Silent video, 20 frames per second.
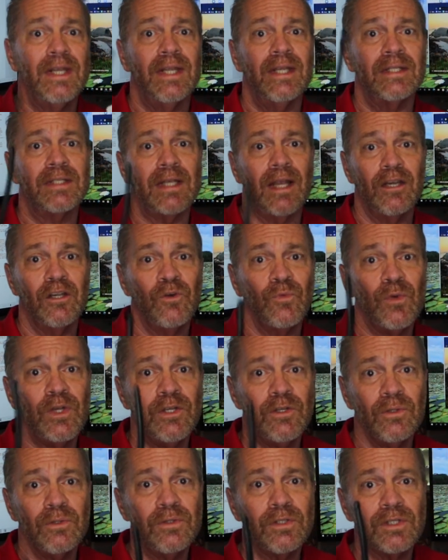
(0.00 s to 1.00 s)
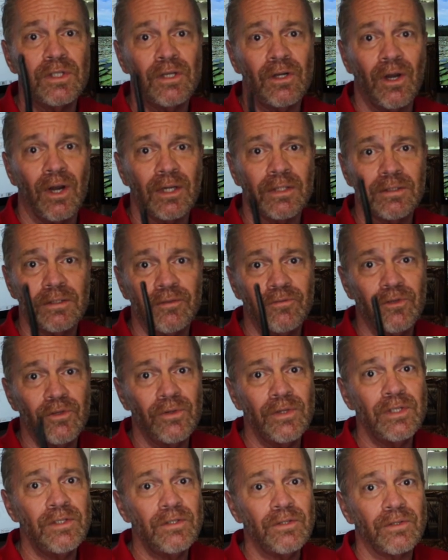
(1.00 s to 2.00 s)
is how you reduce the cost of
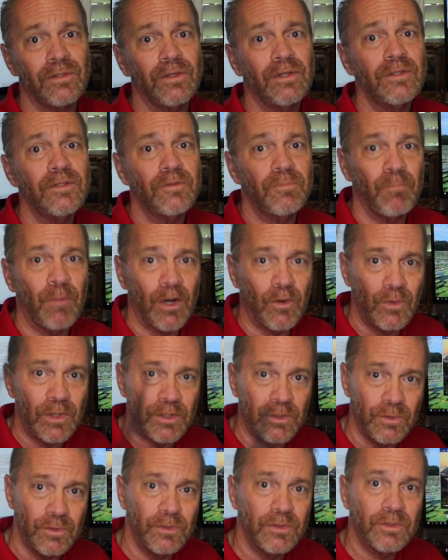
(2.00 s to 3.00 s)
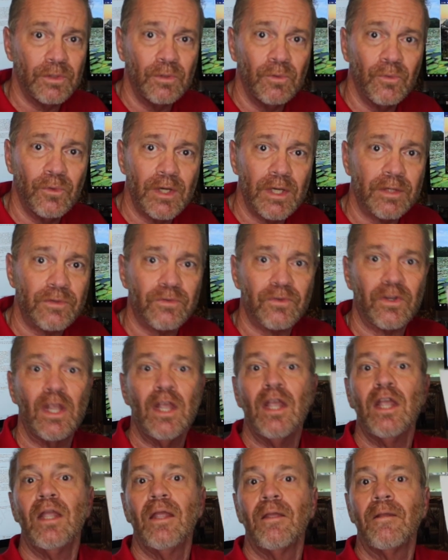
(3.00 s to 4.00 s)
your insurance by reducing risk.
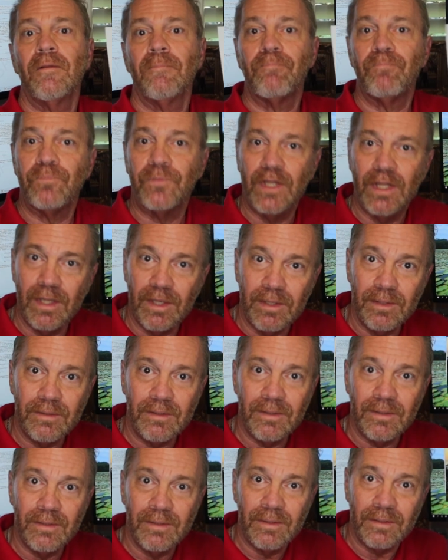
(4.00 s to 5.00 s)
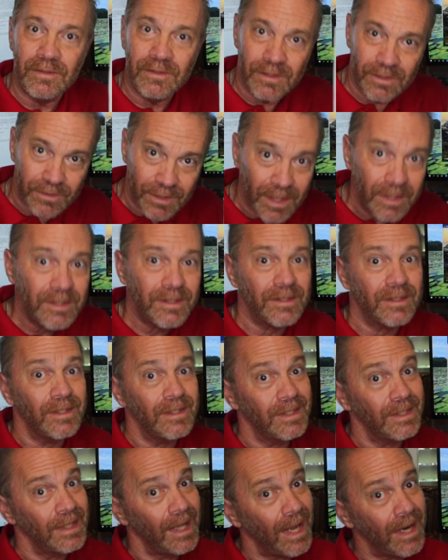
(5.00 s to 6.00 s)
In construction, a
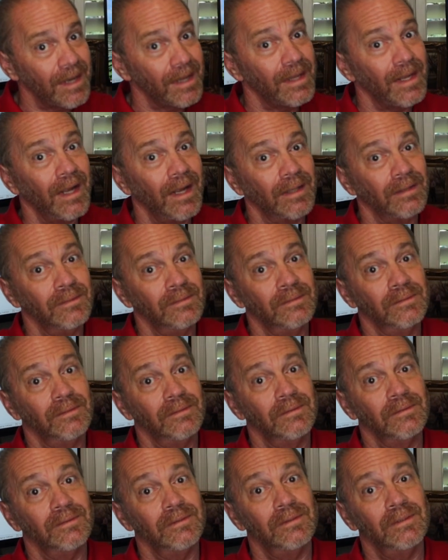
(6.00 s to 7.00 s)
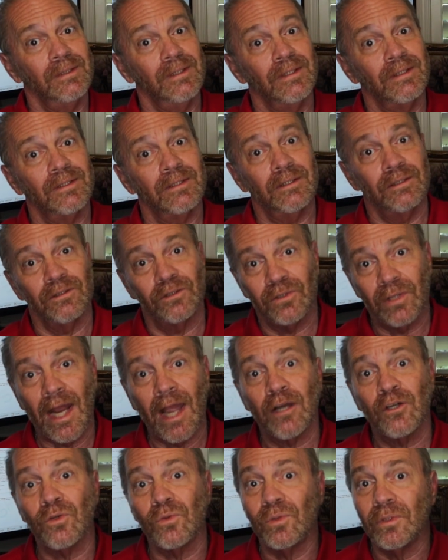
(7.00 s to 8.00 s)
lot of that is
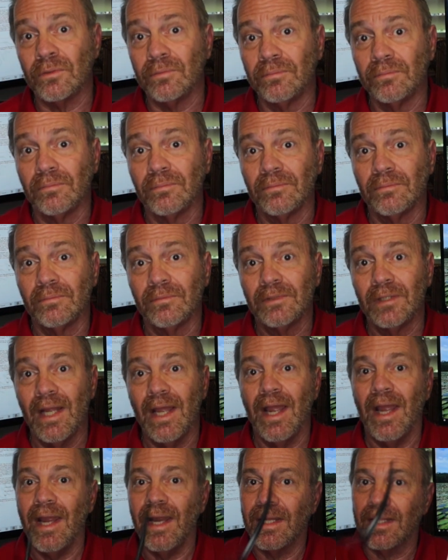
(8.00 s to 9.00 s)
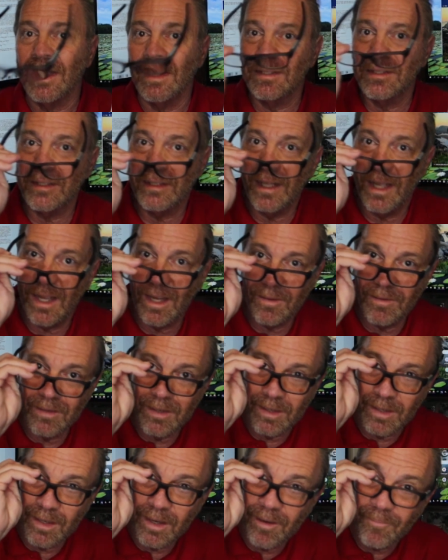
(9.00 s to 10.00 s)
contractual. Hey, thanks a
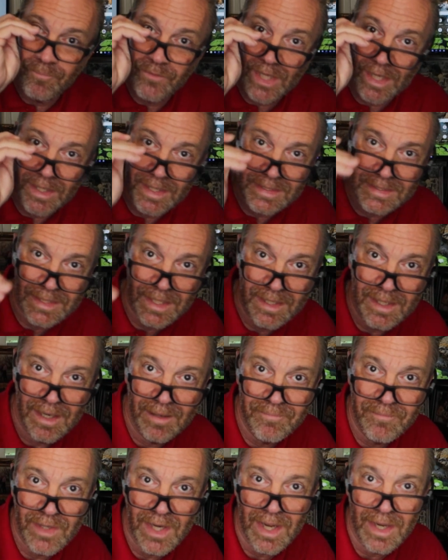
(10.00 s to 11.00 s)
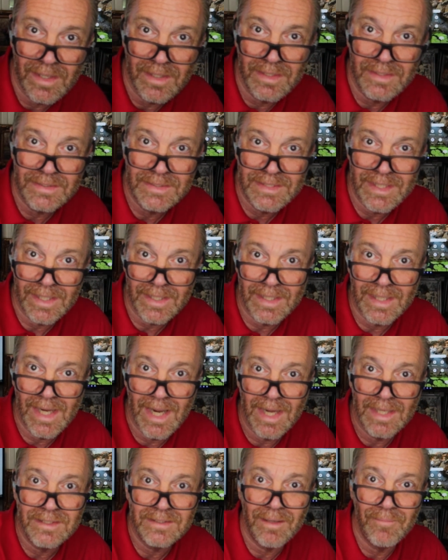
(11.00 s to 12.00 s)
lot. Like I say, I'm not a tech
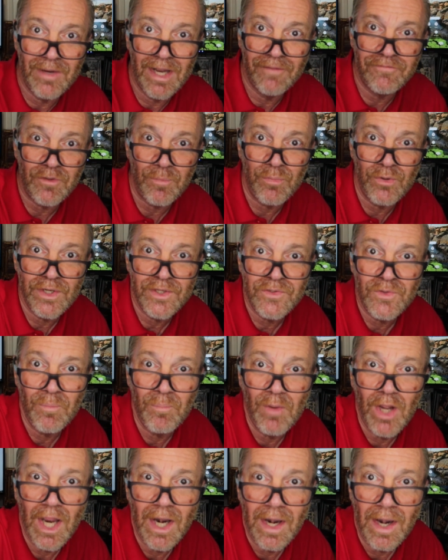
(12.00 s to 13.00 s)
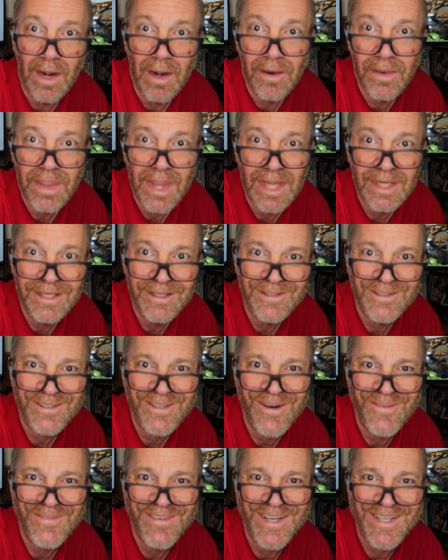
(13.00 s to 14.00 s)
guy, so I'm gonna have to press a button. Thank you
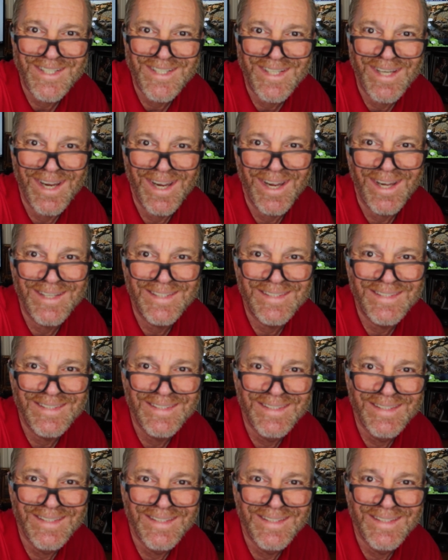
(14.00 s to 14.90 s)
so much, guys.